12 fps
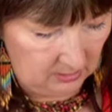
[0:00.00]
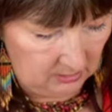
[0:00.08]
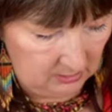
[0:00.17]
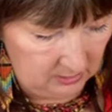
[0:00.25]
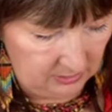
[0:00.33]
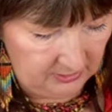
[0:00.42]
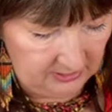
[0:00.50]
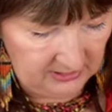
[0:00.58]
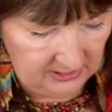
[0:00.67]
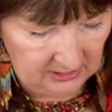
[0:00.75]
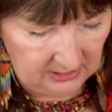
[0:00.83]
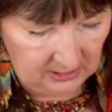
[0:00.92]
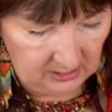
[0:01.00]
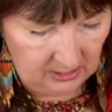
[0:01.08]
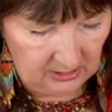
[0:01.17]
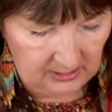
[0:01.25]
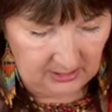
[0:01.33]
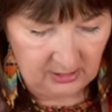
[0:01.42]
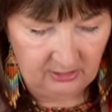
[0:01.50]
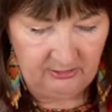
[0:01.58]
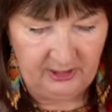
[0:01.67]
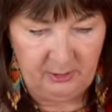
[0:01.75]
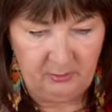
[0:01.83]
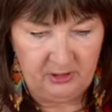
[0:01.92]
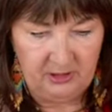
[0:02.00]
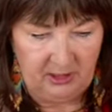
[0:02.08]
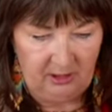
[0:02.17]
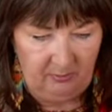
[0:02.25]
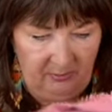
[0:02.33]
So this is like a crepe type